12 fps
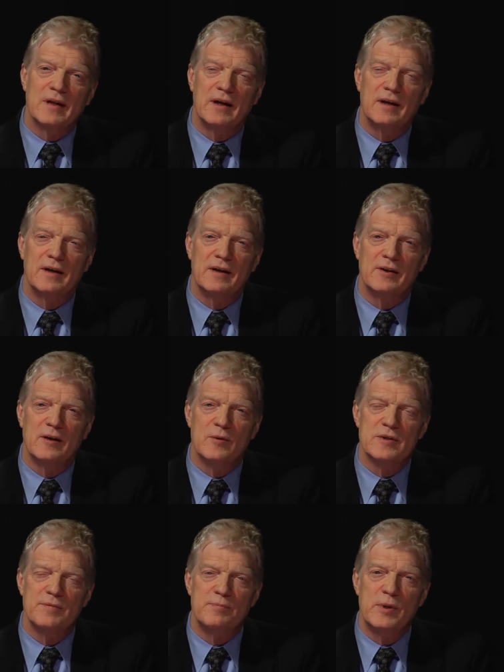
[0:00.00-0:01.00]
There
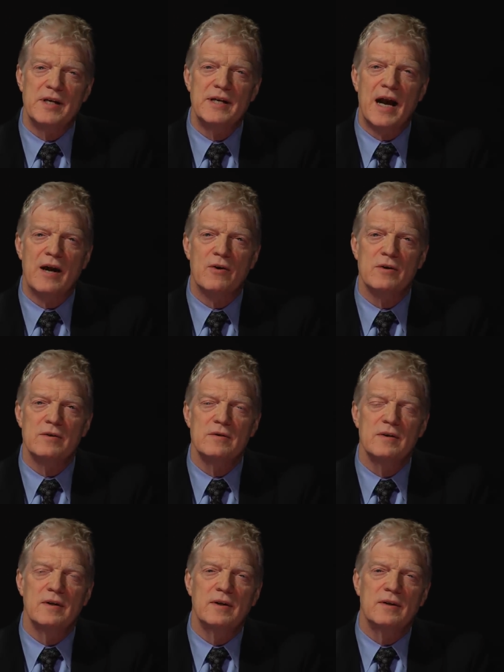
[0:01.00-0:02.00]
was a pretty
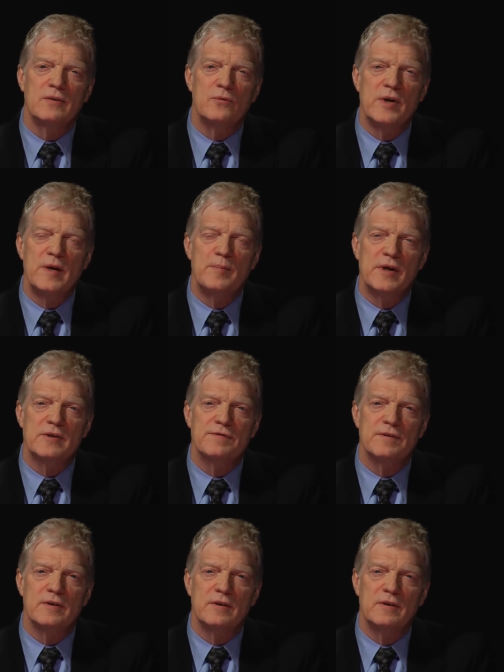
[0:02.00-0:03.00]
narrow remit
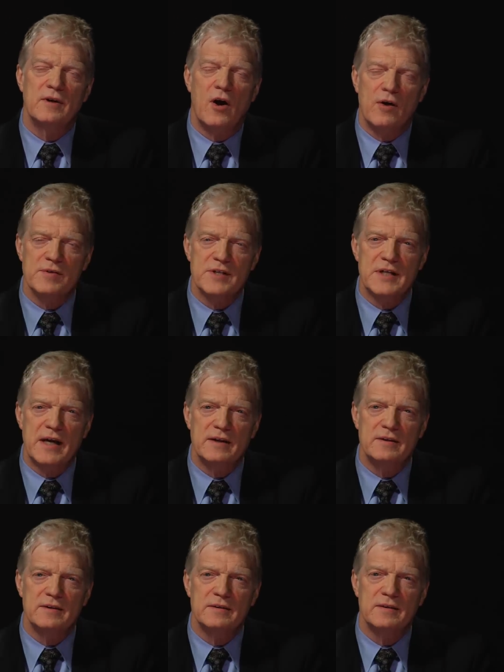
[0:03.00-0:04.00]
for
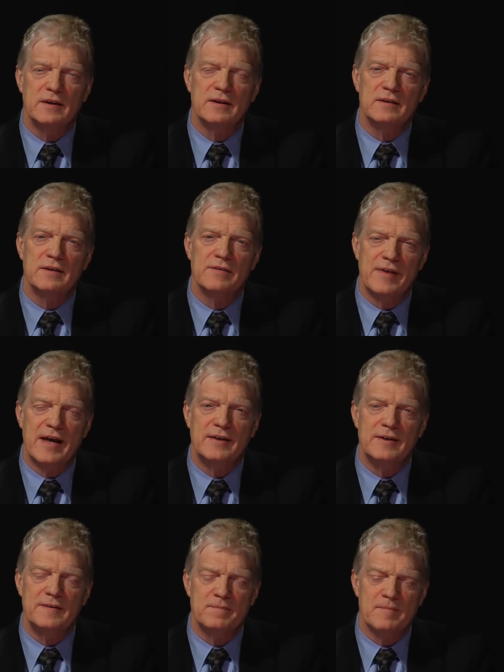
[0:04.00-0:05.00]
Ofsted
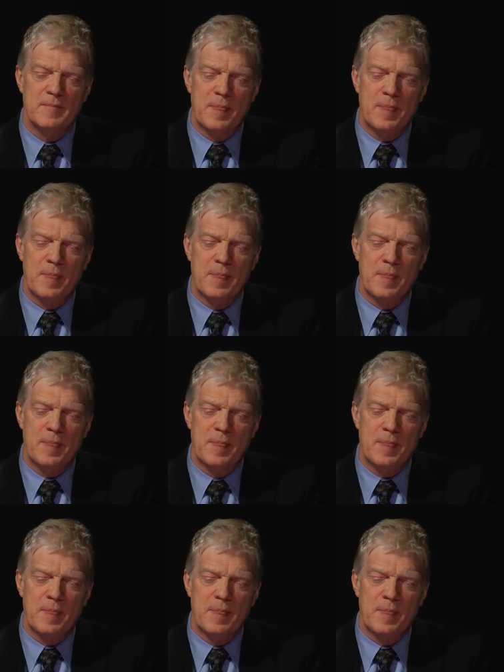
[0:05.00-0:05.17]
then.